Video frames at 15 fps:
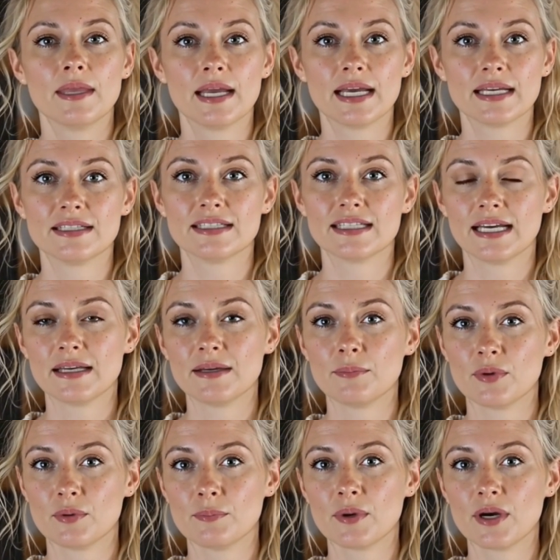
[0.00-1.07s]
Ascend
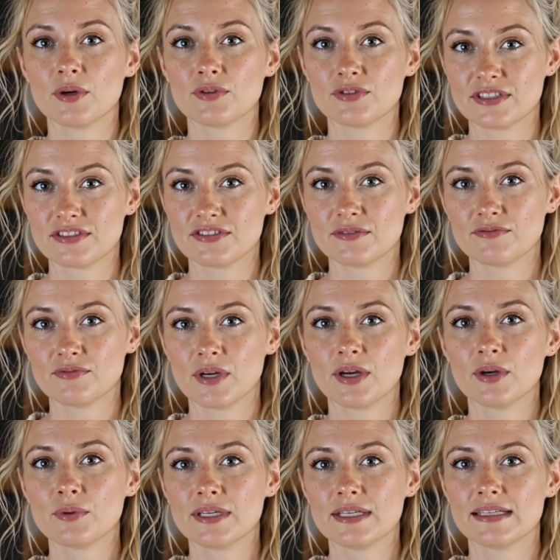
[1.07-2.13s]
proposes the
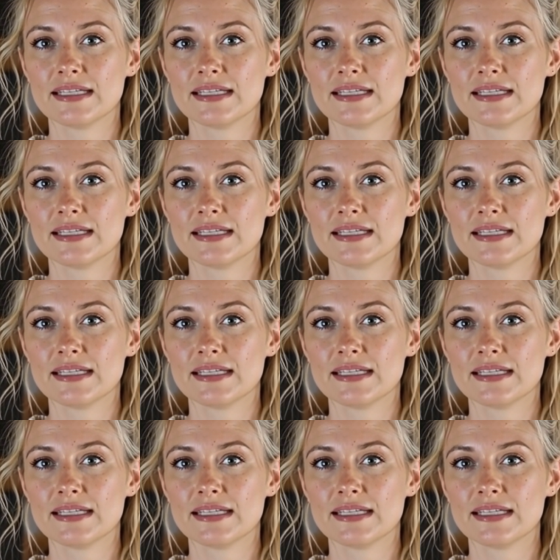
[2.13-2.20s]
following